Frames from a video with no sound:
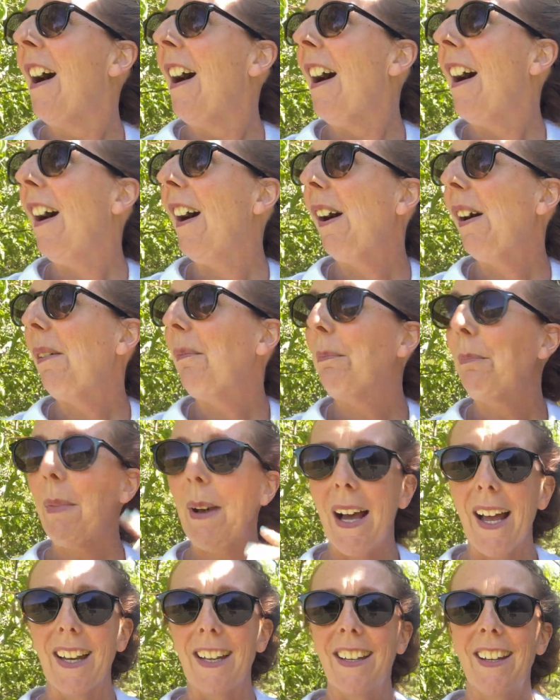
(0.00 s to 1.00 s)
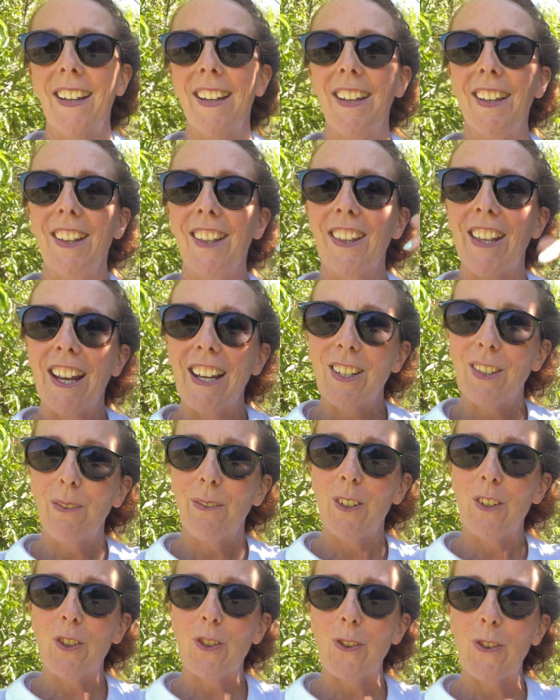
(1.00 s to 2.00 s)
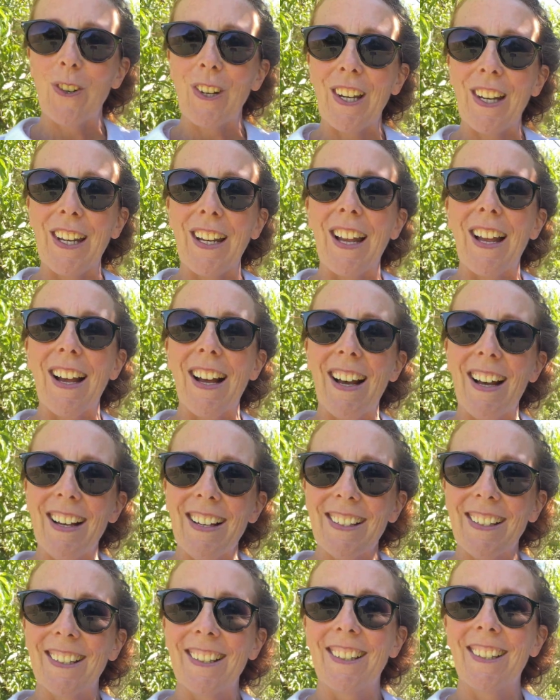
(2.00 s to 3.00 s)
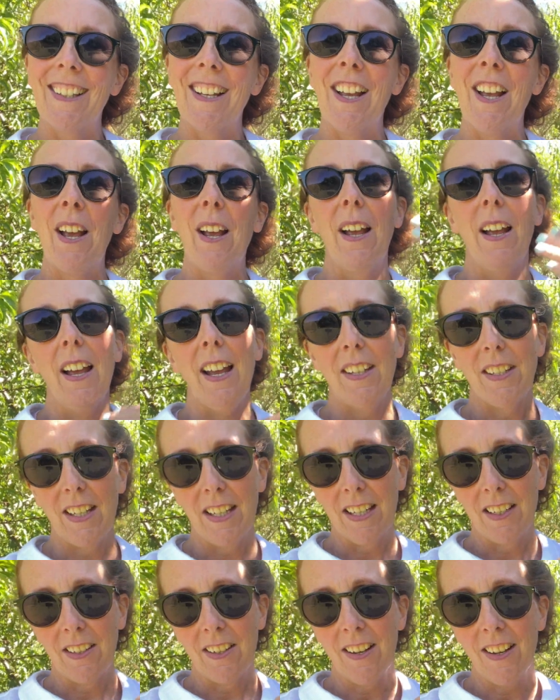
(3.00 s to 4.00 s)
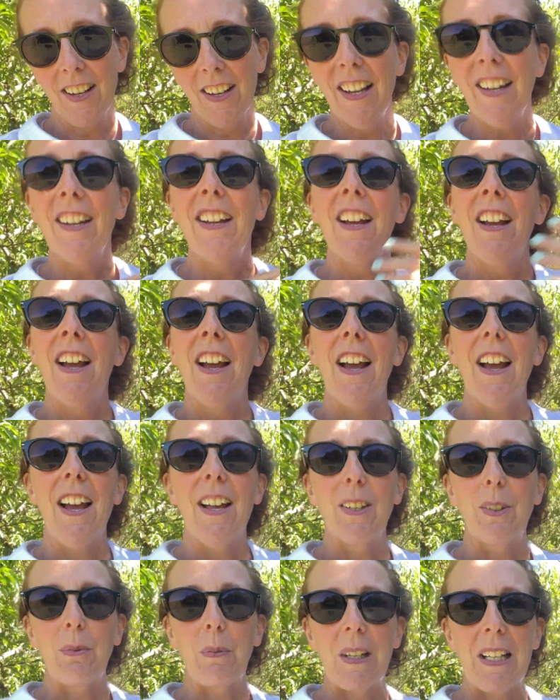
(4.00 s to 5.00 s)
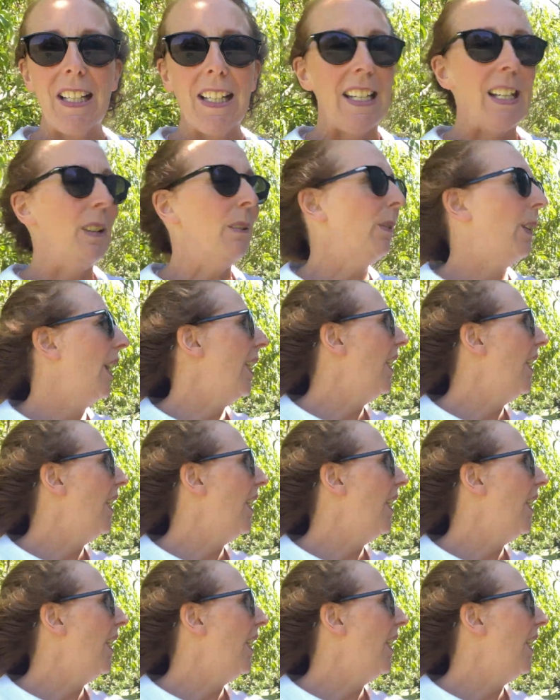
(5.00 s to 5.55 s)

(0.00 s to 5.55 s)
But thanks for joining us and Dean and I as we live